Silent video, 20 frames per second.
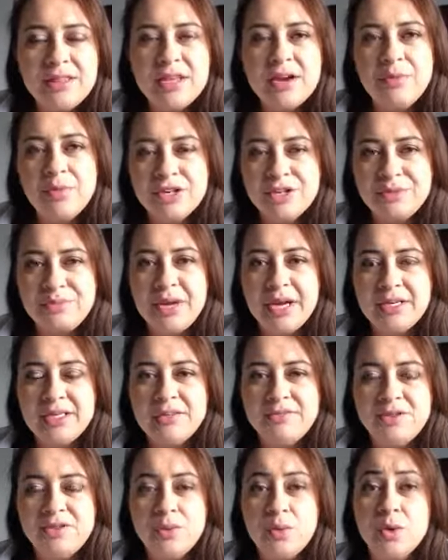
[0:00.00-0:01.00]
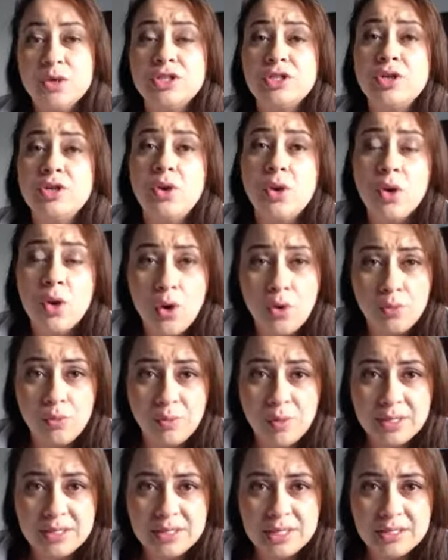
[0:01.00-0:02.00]
their perspective towards your own
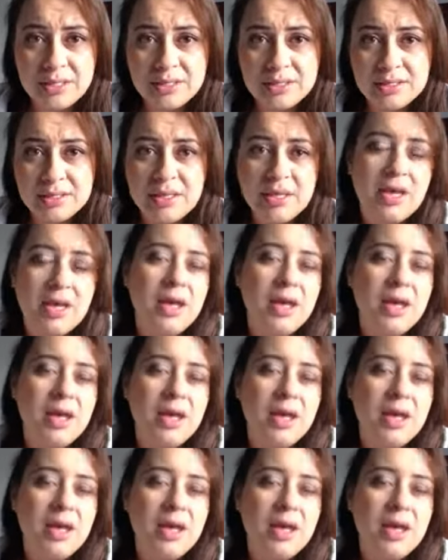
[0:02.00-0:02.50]
business?